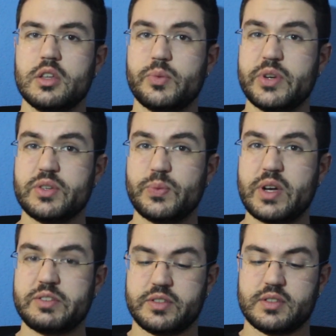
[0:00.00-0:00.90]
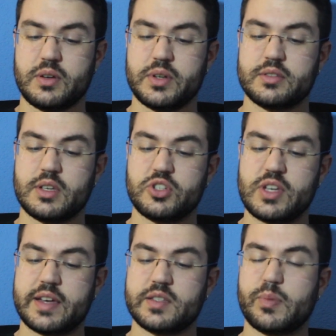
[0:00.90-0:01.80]
The written register is
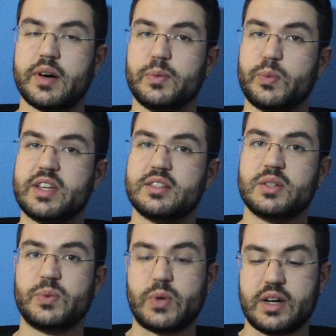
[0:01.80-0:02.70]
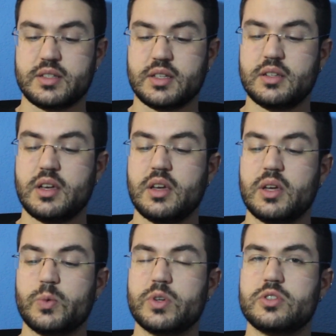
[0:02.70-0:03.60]
shared by reading and writing,
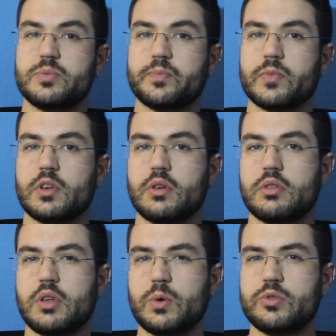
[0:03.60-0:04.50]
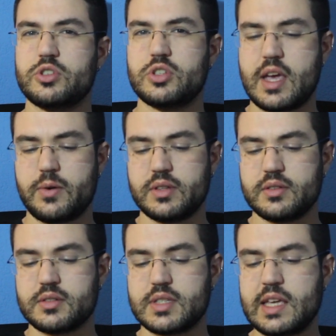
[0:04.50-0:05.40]
which, though sharing
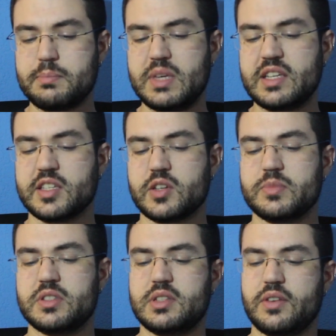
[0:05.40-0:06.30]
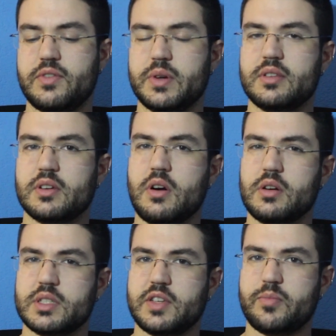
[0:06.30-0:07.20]
the same medium, differ in the
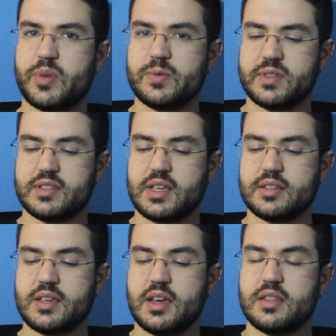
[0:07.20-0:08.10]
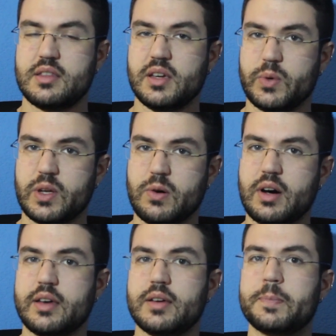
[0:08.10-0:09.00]
cognitive processes they
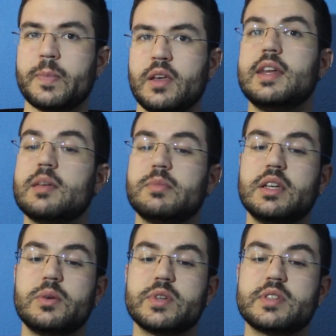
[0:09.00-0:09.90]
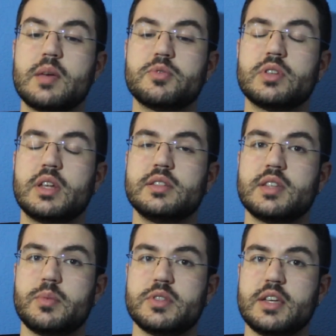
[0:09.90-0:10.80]
require, namely reception and
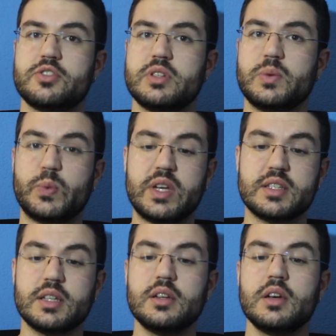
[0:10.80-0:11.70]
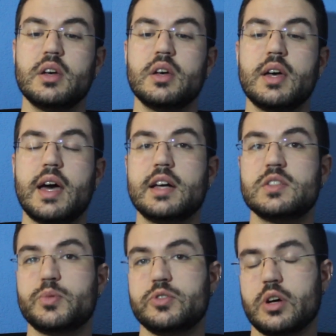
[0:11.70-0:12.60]
interpretation in reading
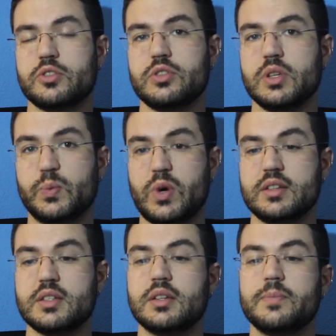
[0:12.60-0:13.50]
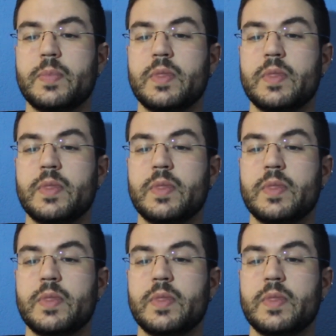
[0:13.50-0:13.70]
and production in writing.